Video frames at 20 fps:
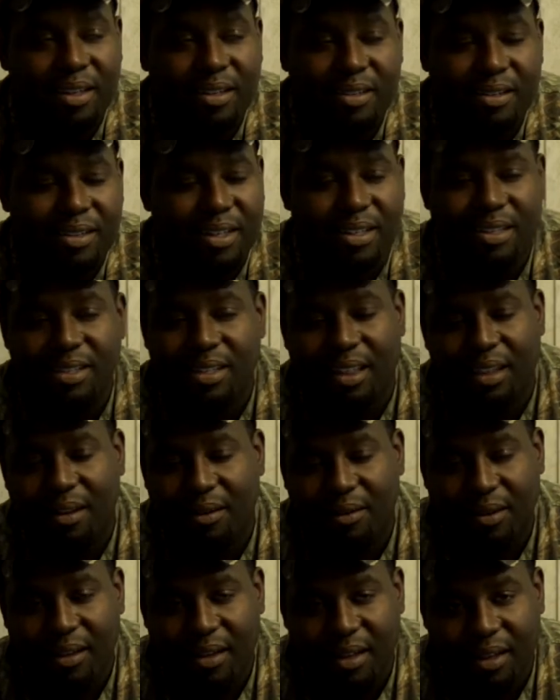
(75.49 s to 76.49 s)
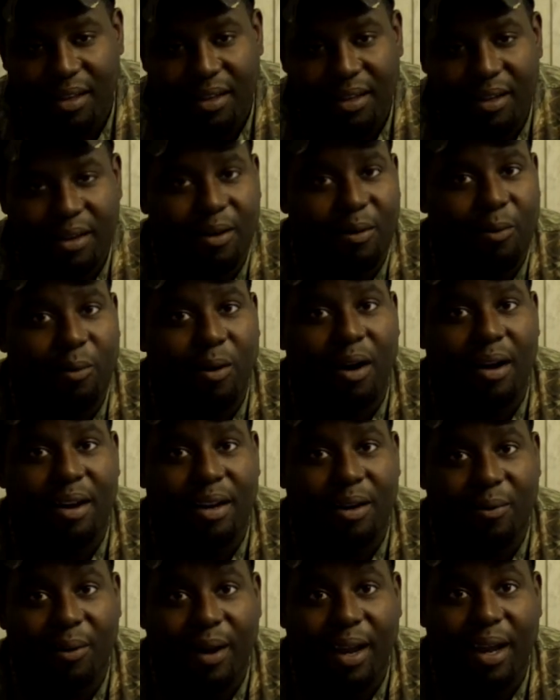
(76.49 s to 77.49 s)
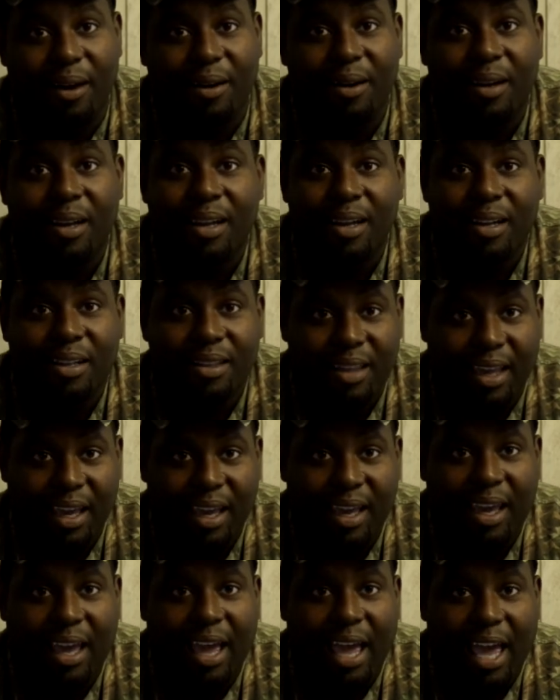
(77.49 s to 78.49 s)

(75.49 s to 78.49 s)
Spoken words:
just literally walking around. They're